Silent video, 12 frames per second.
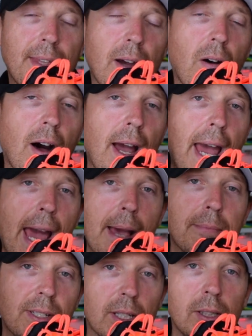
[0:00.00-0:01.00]
Now I
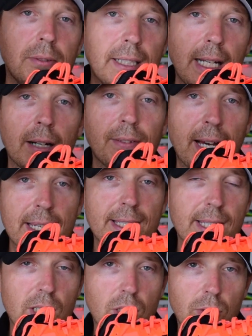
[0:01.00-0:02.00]
absolutely love
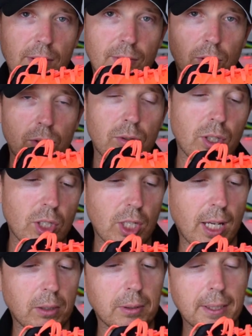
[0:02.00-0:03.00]
Asics shoes if you're new to the
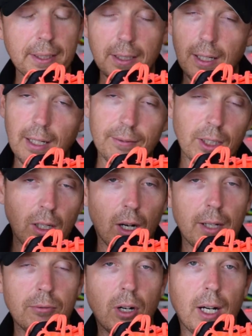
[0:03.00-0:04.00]
channel. I love the
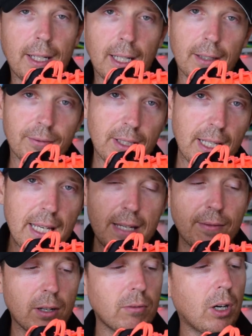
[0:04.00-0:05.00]
Guide Ride, I love the
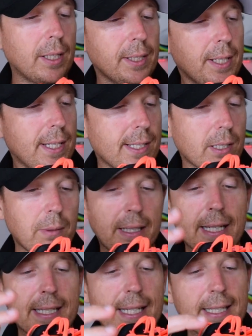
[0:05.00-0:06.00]
Evo Ride. So when
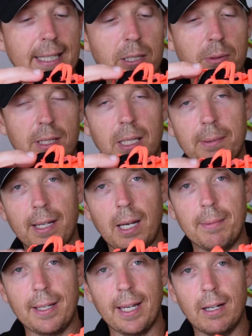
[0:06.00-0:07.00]
they said that this was going to be
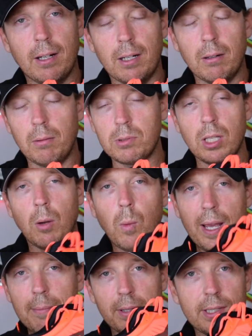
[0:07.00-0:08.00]
coming out, I was like
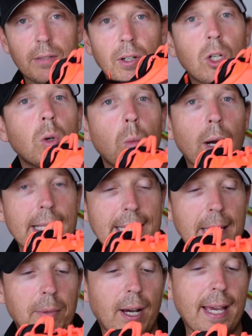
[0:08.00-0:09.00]
waiting myself. I couldn't wait to
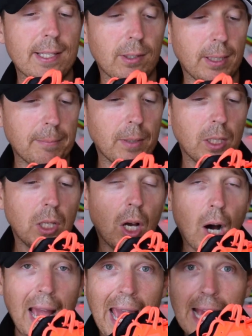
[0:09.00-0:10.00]
get my hands on it.
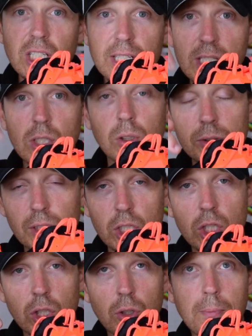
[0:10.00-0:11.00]
I actually saw this
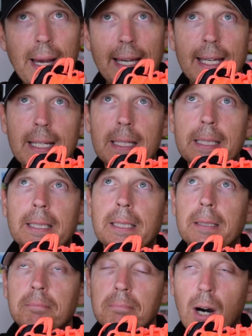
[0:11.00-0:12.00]
shoe back in
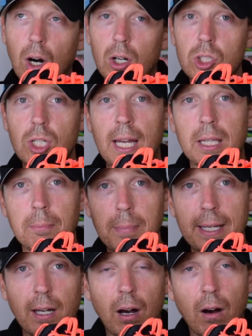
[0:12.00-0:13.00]
March at the
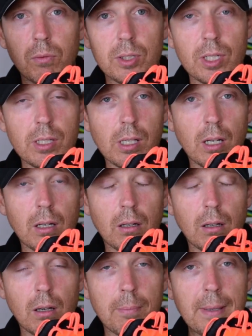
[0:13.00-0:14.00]
Big Half, which is
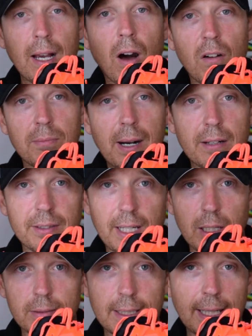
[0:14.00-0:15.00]
a big half marathon
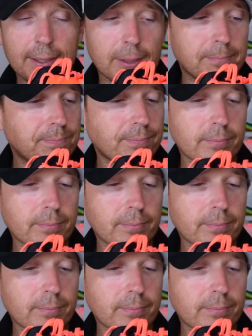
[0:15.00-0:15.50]
held in London.